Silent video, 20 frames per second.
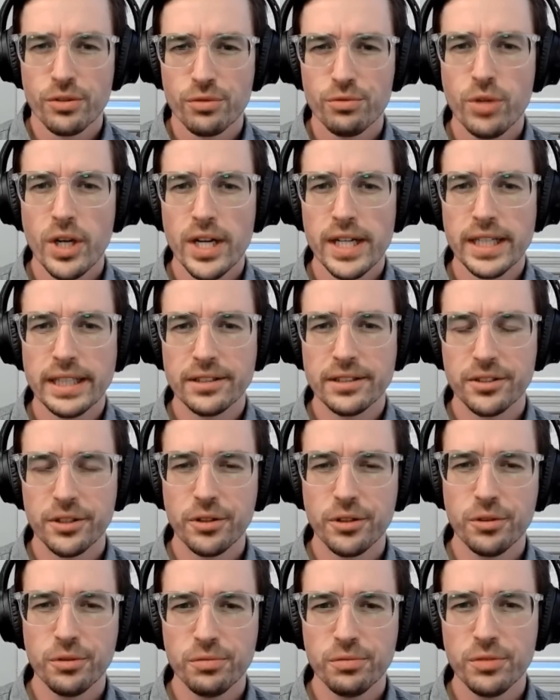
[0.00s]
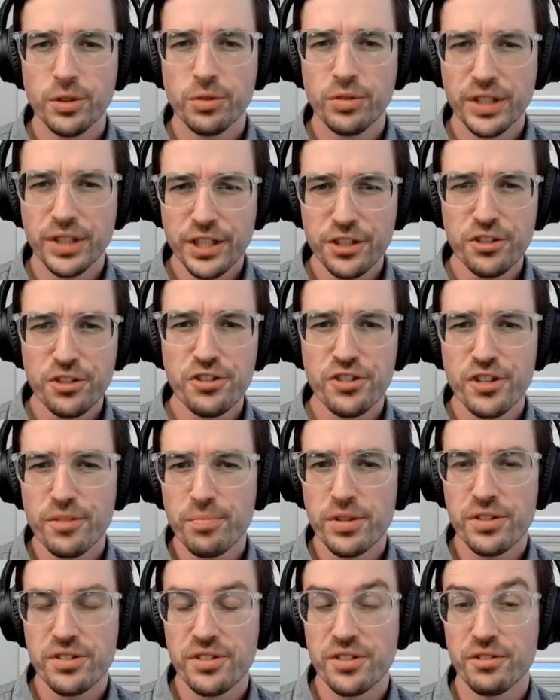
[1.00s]
Right. So the relationship
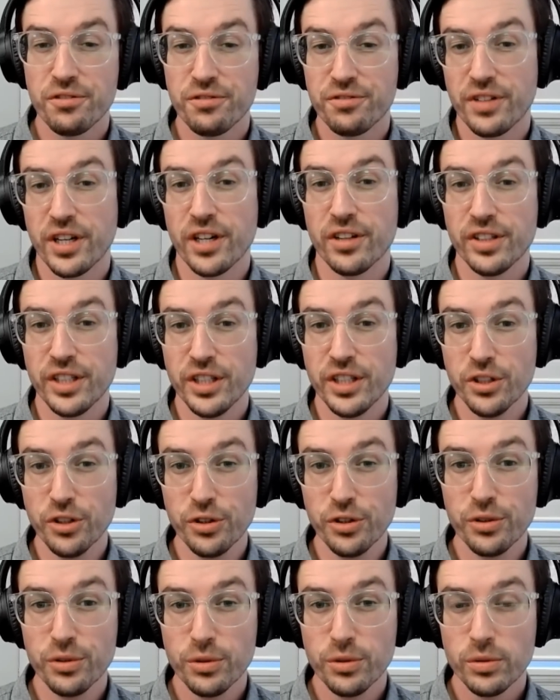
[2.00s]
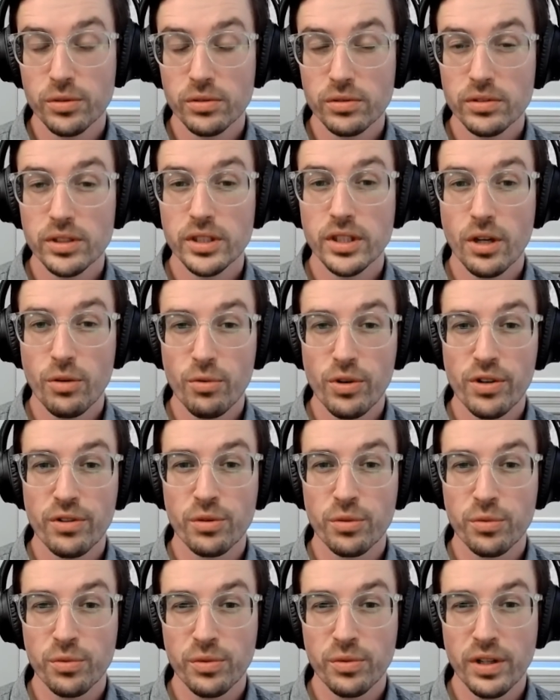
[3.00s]
is still fairly new. You know, we
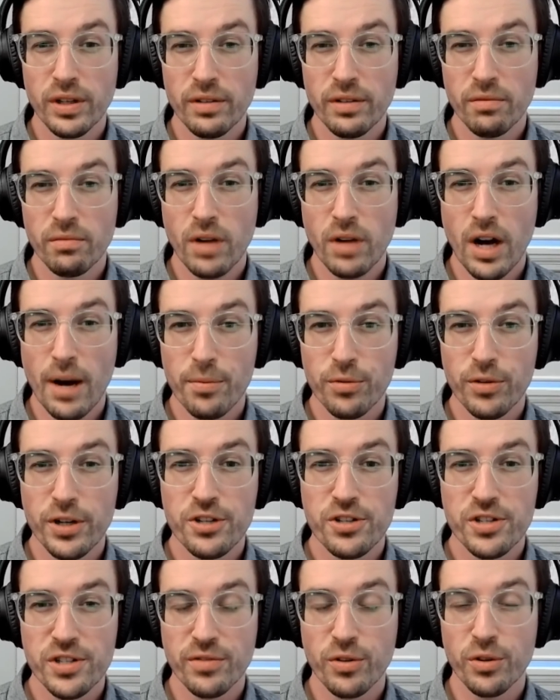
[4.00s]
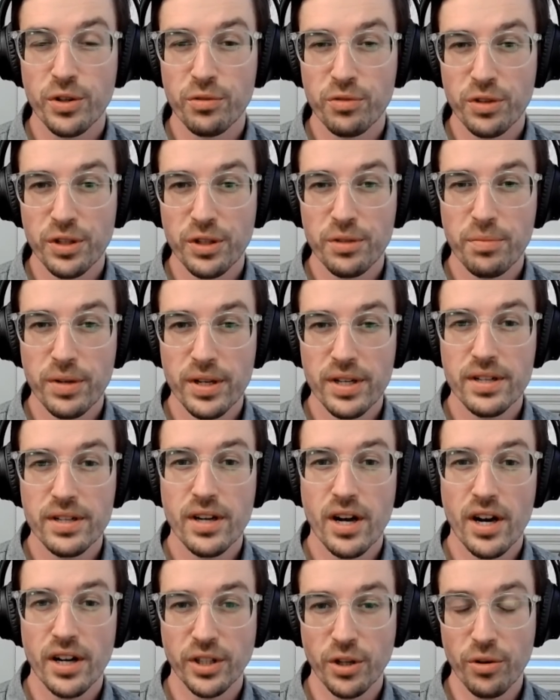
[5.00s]
were operations have only really been
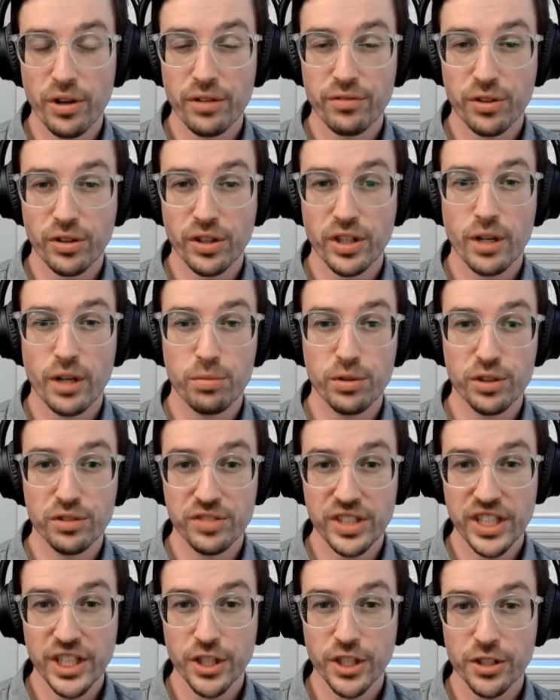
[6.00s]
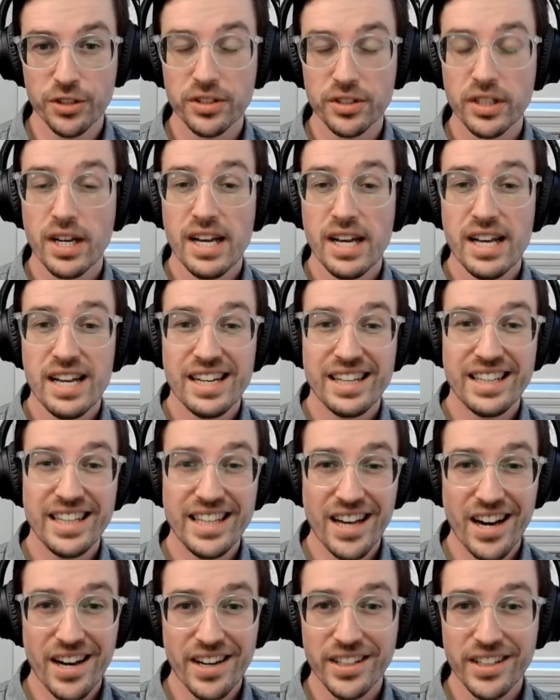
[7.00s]
ongoing for a couple of years.
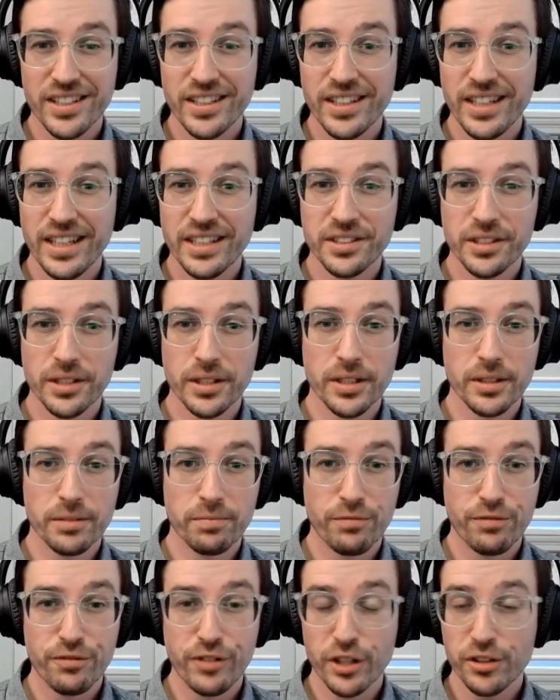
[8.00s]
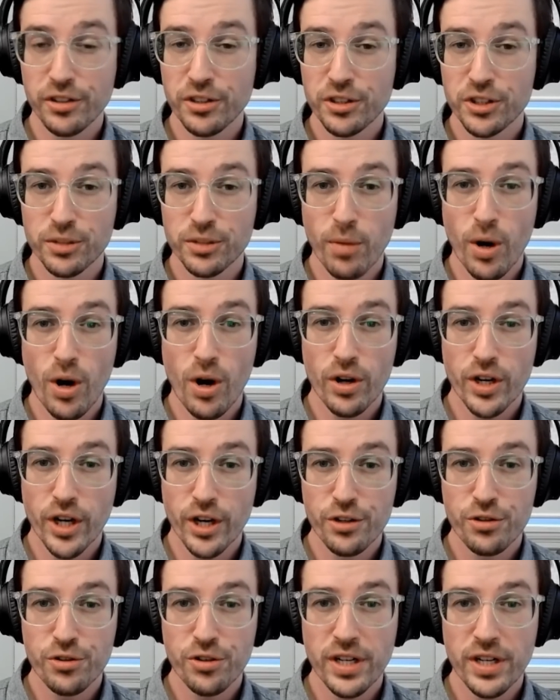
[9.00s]
Guyana is a fairly small
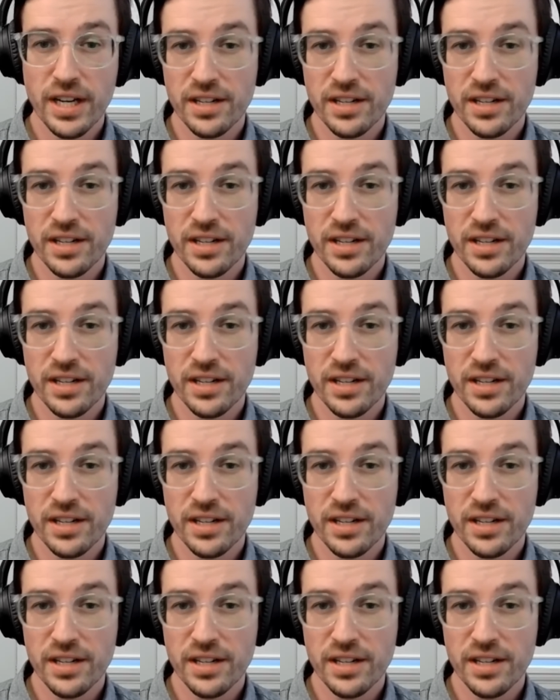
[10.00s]
country.